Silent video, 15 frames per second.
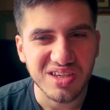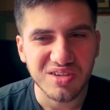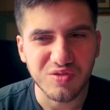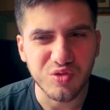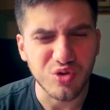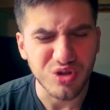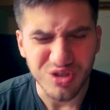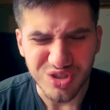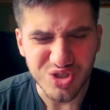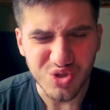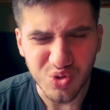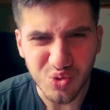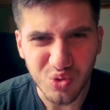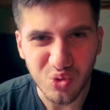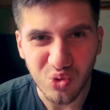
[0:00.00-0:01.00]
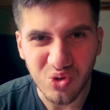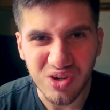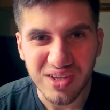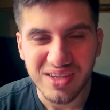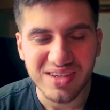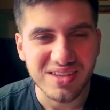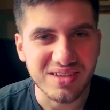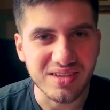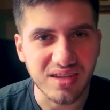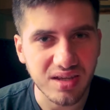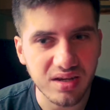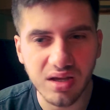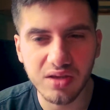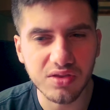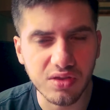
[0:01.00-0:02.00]
for the school,
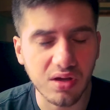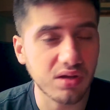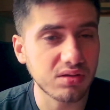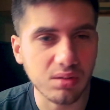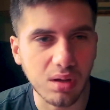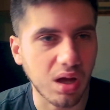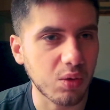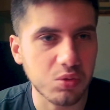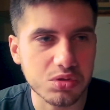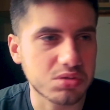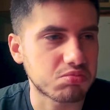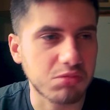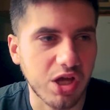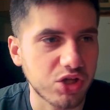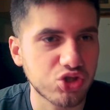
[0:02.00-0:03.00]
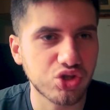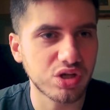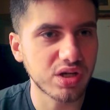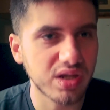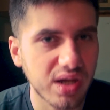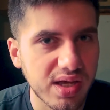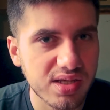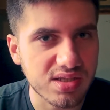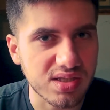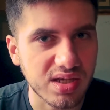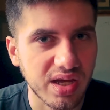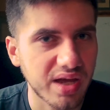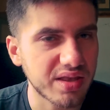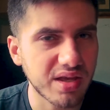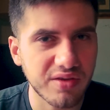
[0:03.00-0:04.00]
then I thought I was naturally lazy
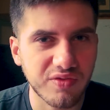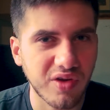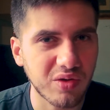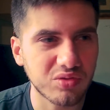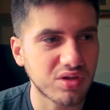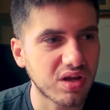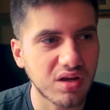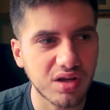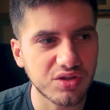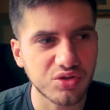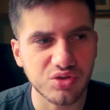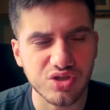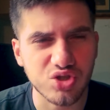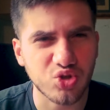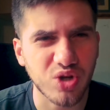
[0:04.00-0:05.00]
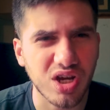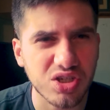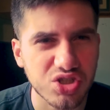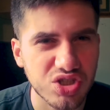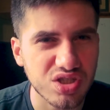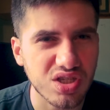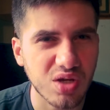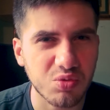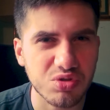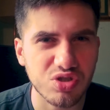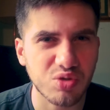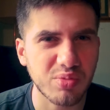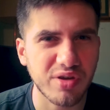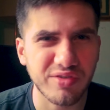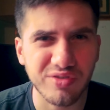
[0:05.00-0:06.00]
and I found other distractions. I was
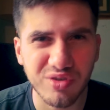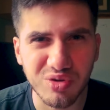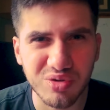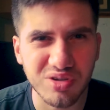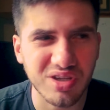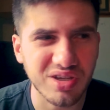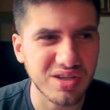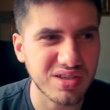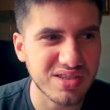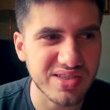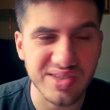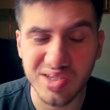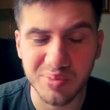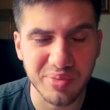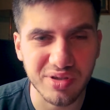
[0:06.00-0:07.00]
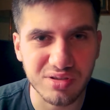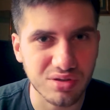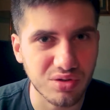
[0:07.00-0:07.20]
on my phone and sleeping the